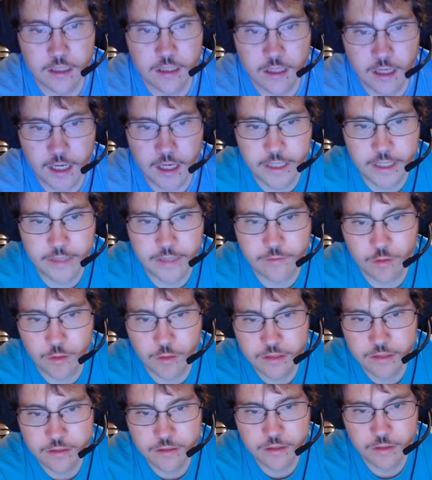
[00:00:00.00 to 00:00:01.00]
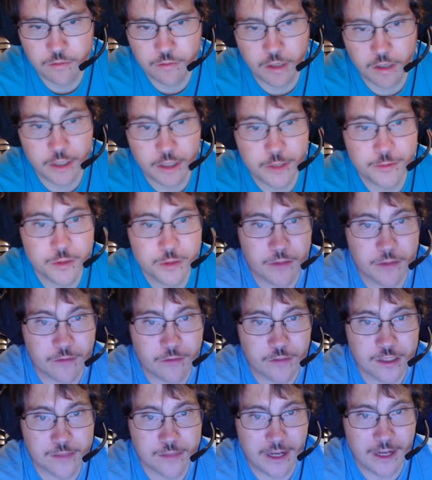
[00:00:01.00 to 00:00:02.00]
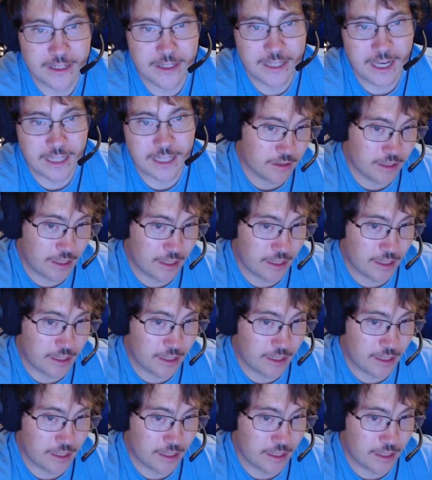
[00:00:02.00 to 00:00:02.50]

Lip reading: Hi everyone, welcome to my first podcast.